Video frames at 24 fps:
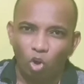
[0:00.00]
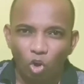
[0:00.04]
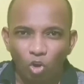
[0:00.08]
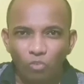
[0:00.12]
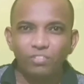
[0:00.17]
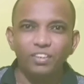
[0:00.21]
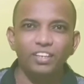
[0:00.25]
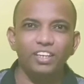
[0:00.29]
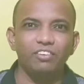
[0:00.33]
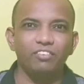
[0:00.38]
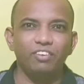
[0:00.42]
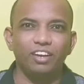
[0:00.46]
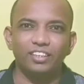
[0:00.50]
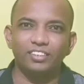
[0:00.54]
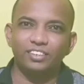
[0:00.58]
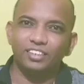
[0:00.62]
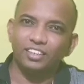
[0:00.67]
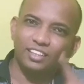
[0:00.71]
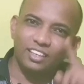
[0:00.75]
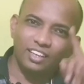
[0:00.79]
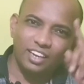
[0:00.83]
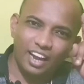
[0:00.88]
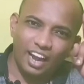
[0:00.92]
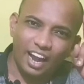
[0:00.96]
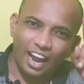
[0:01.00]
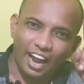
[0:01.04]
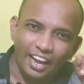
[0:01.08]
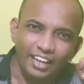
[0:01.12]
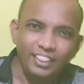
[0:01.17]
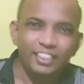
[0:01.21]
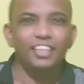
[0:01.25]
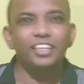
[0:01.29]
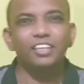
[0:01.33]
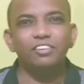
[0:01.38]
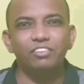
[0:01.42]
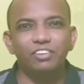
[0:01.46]
term of the
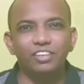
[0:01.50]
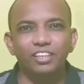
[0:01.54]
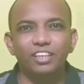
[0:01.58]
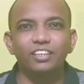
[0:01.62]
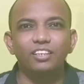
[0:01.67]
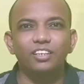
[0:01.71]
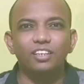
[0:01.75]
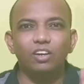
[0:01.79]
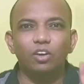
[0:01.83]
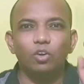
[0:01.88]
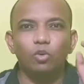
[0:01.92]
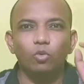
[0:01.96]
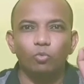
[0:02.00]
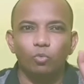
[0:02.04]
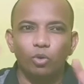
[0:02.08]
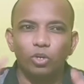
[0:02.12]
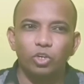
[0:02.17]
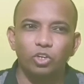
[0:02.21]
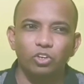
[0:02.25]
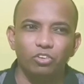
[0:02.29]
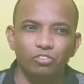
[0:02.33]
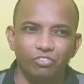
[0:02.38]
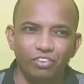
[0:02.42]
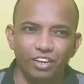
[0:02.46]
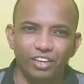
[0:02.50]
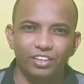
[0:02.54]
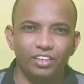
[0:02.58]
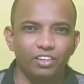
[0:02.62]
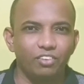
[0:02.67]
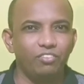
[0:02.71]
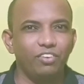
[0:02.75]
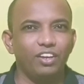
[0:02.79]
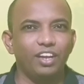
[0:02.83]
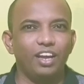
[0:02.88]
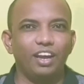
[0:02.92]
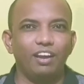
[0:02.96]
divisor and the dividend. What do you
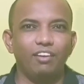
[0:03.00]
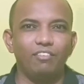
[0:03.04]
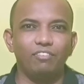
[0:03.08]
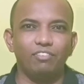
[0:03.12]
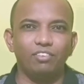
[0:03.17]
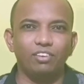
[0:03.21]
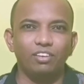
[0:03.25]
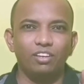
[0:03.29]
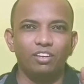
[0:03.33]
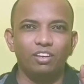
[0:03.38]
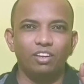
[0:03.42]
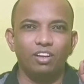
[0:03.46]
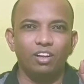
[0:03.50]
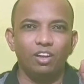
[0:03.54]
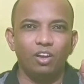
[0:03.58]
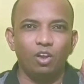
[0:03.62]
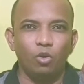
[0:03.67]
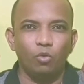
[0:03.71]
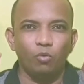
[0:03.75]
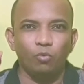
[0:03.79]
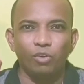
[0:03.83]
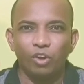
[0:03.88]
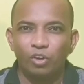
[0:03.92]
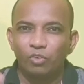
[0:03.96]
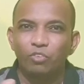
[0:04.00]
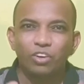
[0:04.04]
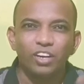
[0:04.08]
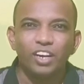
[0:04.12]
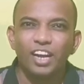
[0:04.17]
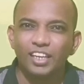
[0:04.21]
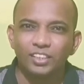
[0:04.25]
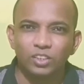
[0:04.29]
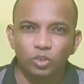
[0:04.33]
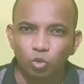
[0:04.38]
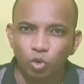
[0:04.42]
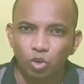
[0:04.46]
find? We have
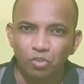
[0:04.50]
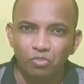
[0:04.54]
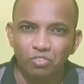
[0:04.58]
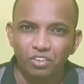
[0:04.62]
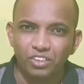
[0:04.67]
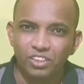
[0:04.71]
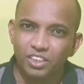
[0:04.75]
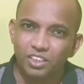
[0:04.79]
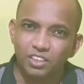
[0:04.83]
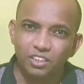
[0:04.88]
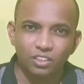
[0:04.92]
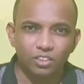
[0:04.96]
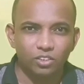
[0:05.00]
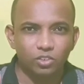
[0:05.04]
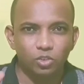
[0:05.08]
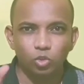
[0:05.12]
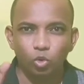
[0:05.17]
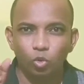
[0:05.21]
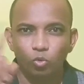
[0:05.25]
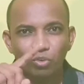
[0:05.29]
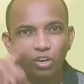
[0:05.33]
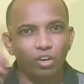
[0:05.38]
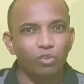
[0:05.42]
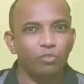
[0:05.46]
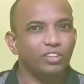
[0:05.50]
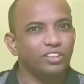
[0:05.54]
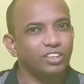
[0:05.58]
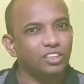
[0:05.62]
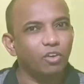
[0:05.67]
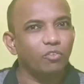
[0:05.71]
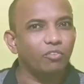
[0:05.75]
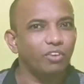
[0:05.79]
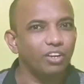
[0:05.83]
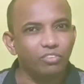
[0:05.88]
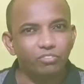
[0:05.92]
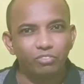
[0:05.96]
1 1 as a coefficient, so
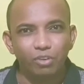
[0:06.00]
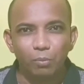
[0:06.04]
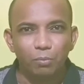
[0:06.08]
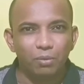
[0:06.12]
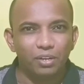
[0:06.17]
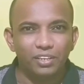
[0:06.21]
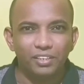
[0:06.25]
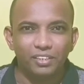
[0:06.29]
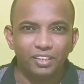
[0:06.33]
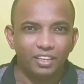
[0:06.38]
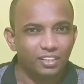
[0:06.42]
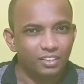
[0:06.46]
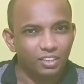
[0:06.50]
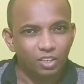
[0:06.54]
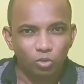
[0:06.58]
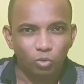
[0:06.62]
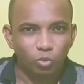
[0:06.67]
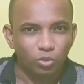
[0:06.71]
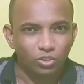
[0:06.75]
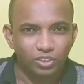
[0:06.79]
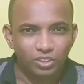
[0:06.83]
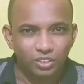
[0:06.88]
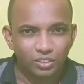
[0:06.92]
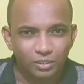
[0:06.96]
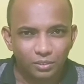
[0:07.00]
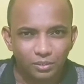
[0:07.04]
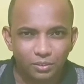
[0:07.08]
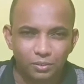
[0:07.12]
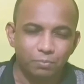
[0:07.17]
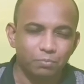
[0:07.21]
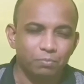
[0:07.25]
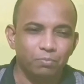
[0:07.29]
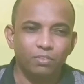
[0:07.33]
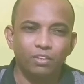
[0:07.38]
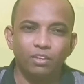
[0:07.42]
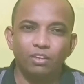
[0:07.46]
1 1s are 1 will be written in the
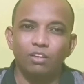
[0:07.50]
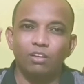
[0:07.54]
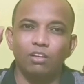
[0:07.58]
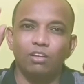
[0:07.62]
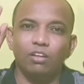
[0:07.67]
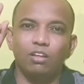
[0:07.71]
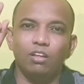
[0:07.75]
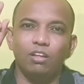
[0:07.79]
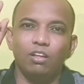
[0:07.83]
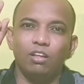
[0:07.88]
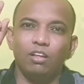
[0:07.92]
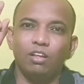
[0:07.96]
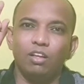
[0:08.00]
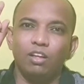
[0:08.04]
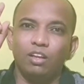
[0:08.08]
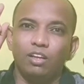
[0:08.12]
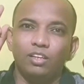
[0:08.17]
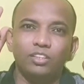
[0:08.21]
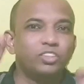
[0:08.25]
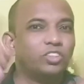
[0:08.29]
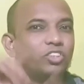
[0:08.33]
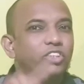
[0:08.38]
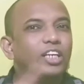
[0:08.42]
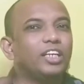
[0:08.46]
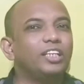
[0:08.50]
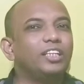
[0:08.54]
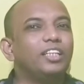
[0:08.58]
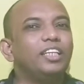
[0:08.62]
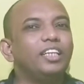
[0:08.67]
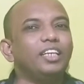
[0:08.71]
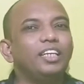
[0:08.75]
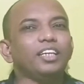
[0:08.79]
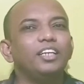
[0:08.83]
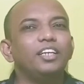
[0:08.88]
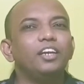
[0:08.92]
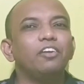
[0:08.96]
quotient.
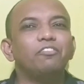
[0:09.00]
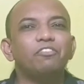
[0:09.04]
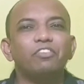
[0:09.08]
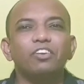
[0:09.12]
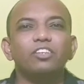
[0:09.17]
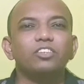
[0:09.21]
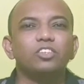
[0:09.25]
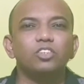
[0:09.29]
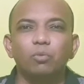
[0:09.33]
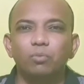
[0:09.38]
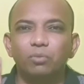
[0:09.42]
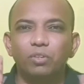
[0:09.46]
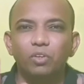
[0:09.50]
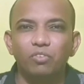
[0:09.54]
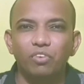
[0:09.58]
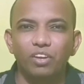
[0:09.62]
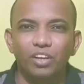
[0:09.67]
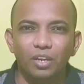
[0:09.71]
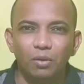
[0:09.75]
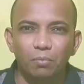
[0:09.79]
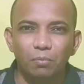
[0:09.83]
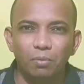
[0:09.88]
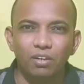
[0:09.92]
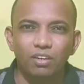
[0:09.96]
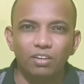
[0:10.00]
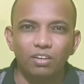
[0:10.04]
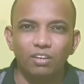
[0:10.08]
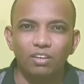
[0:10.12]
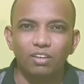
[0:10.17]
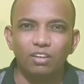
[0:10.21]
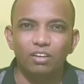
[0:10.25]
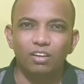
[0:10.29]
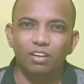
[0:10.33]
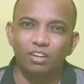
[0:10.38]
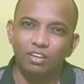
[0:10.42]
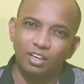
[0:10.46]
Check the difference of the
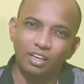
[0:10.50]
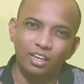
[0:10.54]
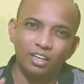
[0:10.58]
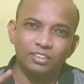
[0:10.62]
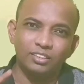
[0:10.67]
variable